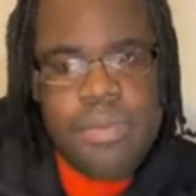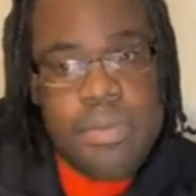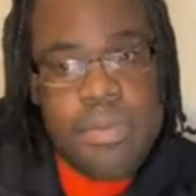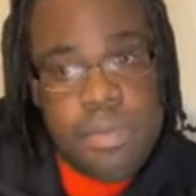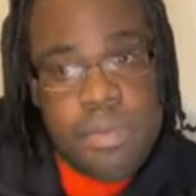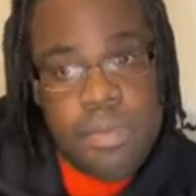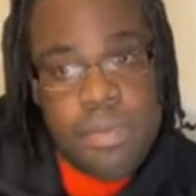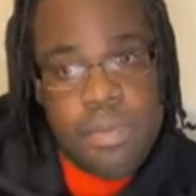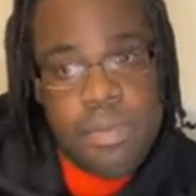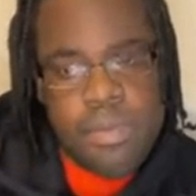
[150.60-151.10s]

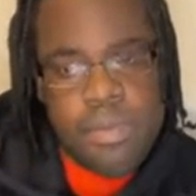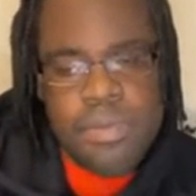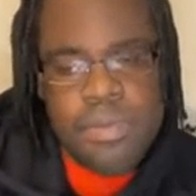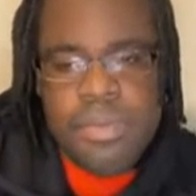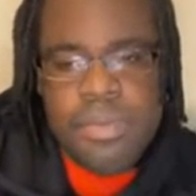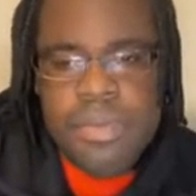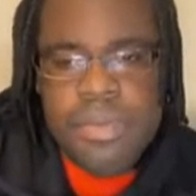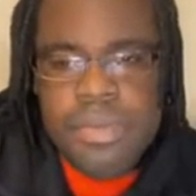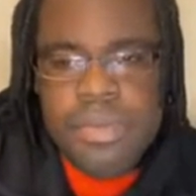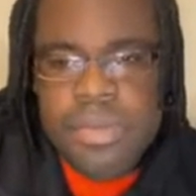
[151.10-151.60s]
where you want
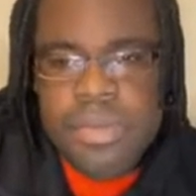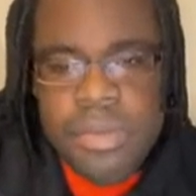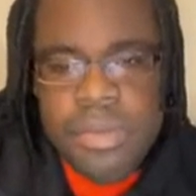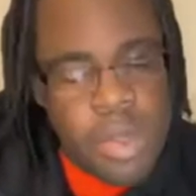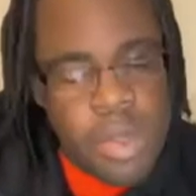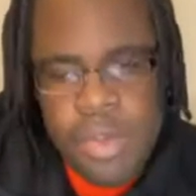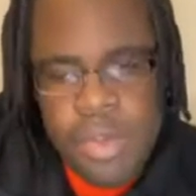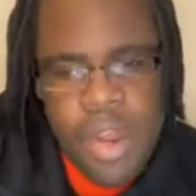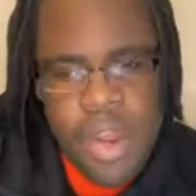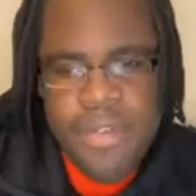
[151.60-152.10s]
them most
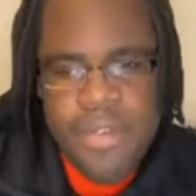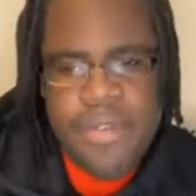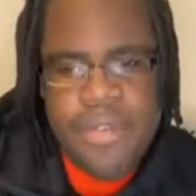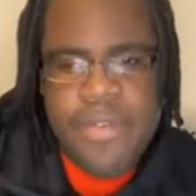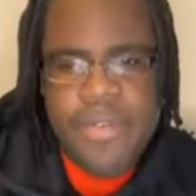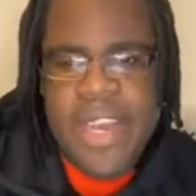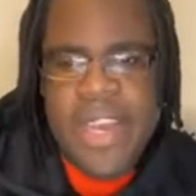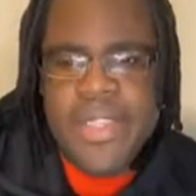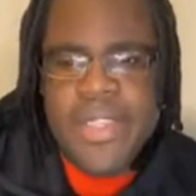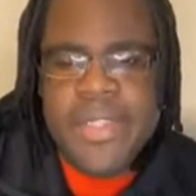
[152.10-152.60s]
friend.
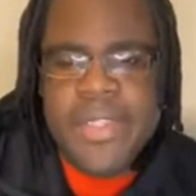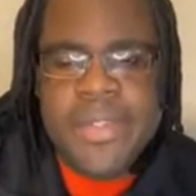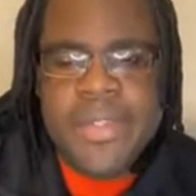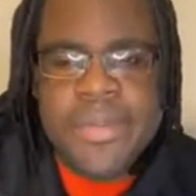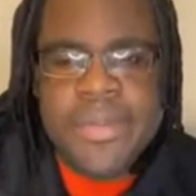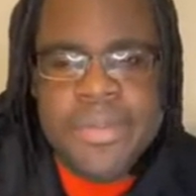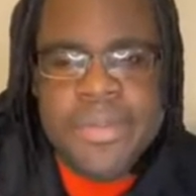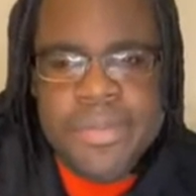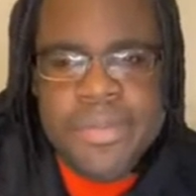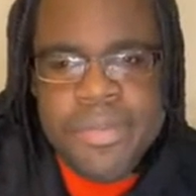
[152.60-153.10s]
Never friends.
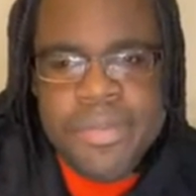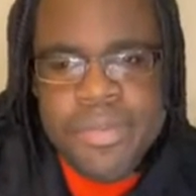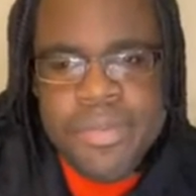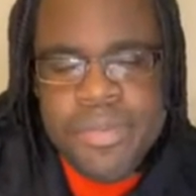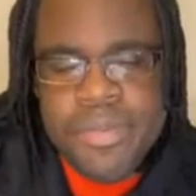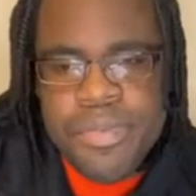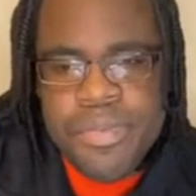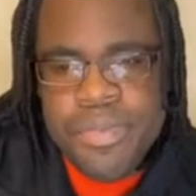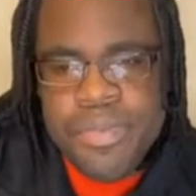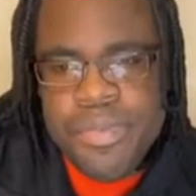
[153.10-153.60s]
Do
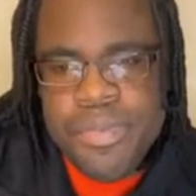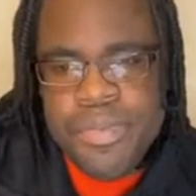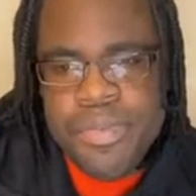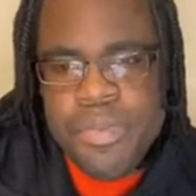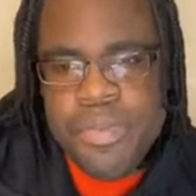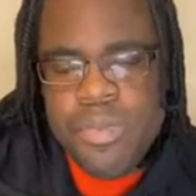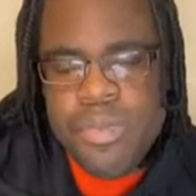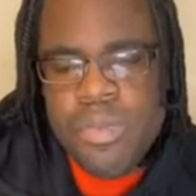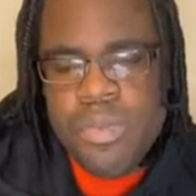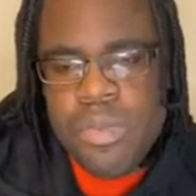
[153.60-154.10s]
not do
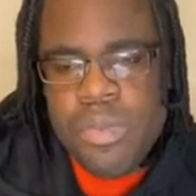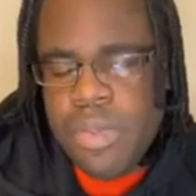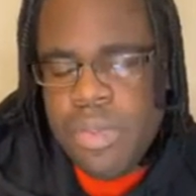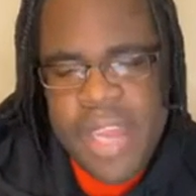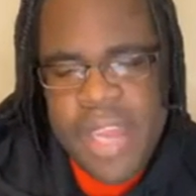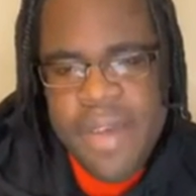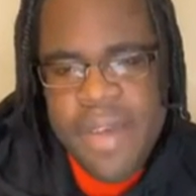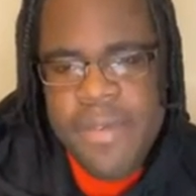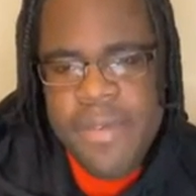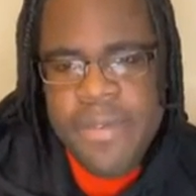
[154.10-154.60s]
it.
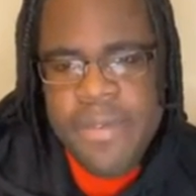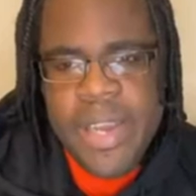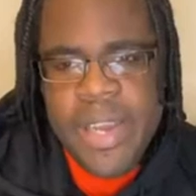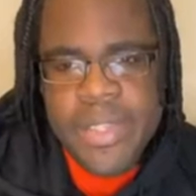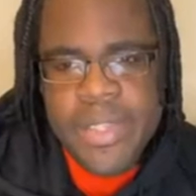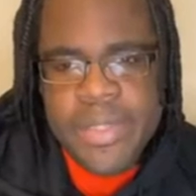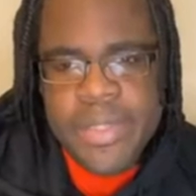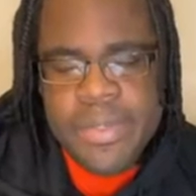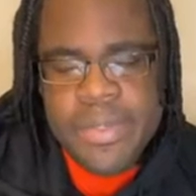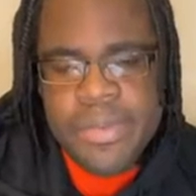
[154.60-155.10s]
Never
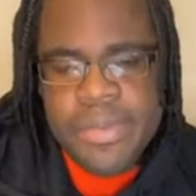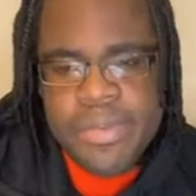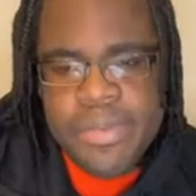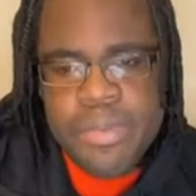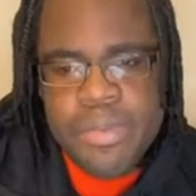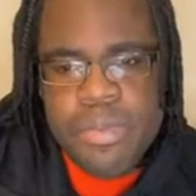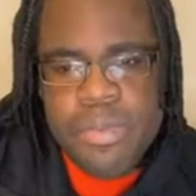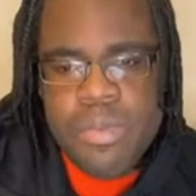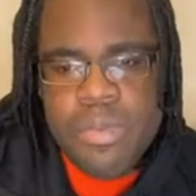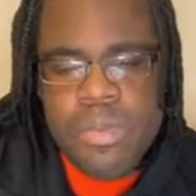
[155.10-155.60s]
friends.
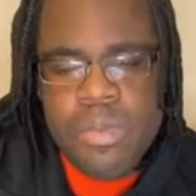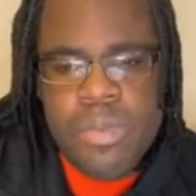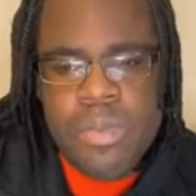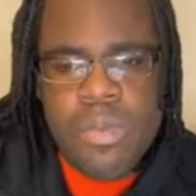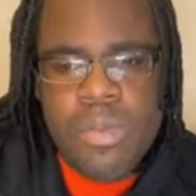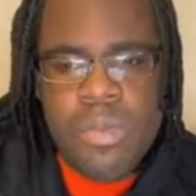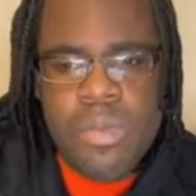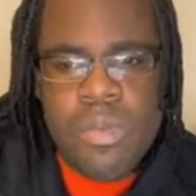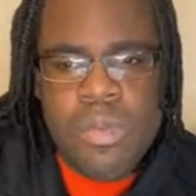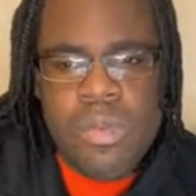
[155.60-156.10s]
Do
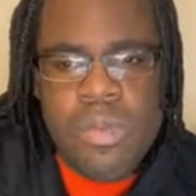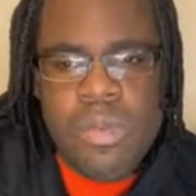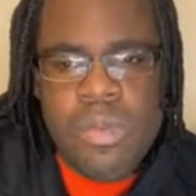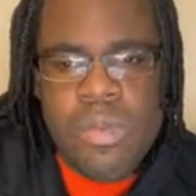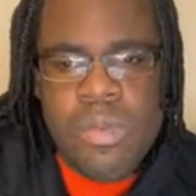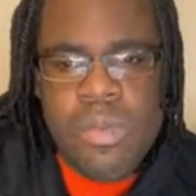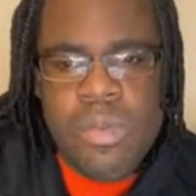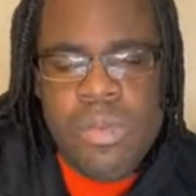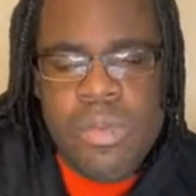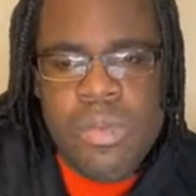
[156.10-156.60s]
not
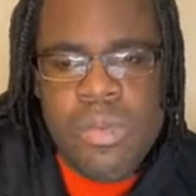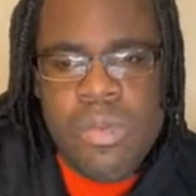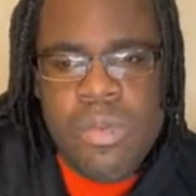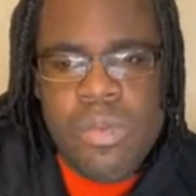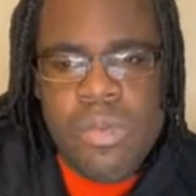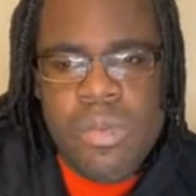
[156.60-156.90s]
do it.